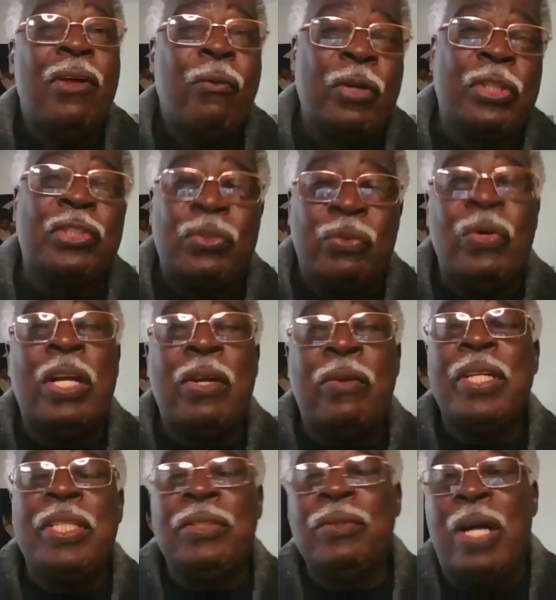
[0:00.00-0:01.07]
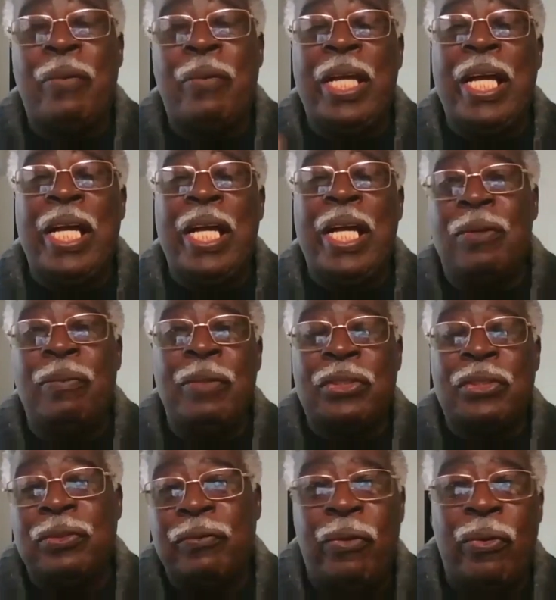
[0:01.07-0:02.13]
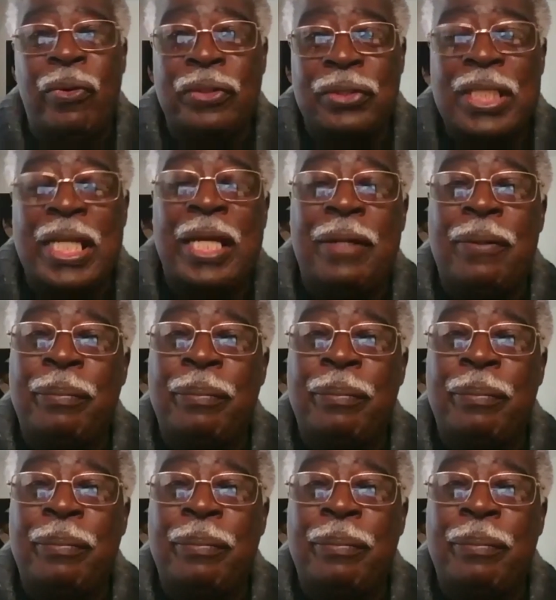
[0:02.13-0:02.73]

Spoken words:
which is one of the reasons why we got so much divorce now.